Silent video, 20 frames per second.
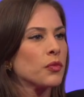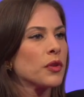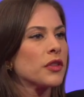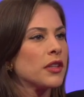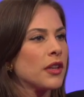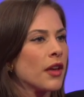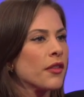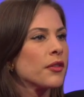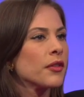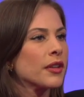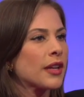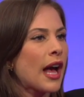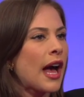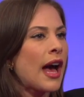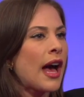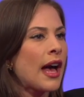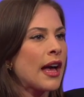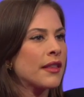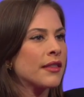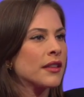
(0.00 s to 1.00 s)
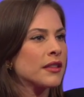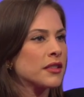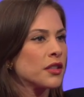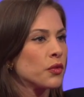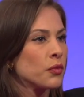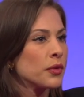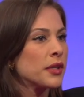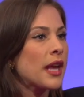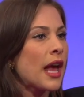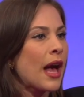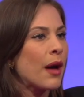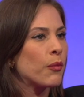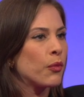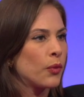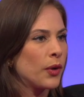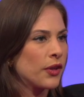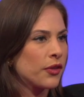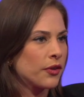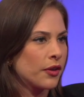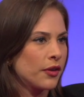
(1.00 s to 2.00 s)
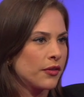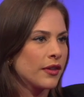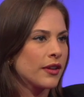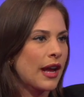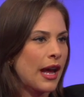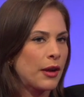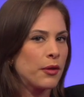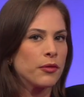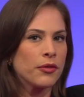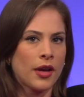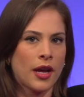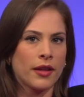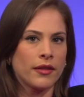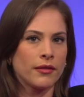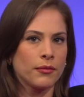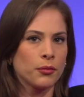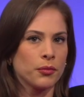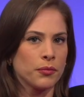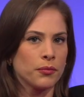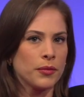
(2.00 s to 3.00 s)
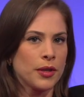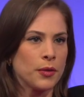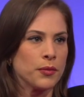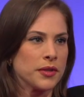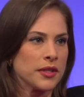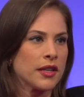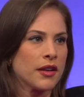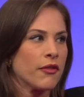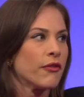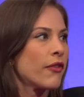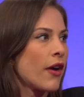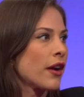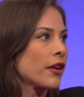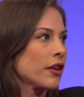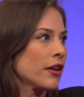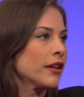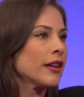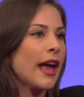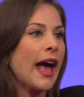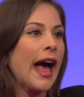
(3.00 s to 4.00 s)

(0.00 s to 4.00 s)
with the other guy that's in rehab with her, the guy who thought he was going to fuck her,